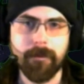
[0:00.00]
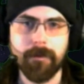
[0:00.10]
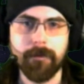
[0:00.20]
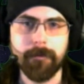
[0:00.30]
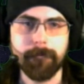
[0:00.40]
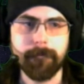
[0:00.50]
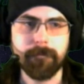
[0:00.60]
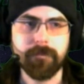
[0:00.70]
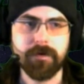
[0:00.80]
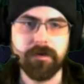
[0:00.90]
I
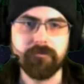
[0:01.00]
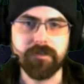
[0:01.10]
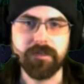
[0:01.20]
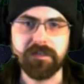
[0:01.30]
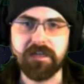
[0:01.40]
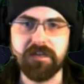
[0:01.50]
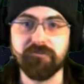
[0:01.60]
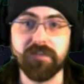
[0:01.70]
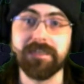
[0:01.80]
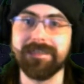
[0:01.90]
haven't like
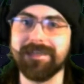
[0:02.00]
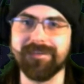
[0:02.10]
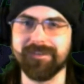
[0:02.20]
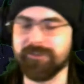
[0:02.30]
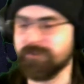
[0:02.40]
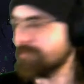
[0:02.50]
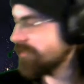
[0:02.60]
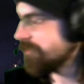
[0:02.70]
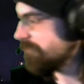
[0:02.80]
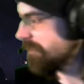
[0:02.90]
invented anything super
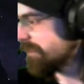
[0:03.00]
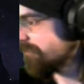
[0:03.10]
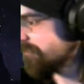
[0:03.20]
novel here.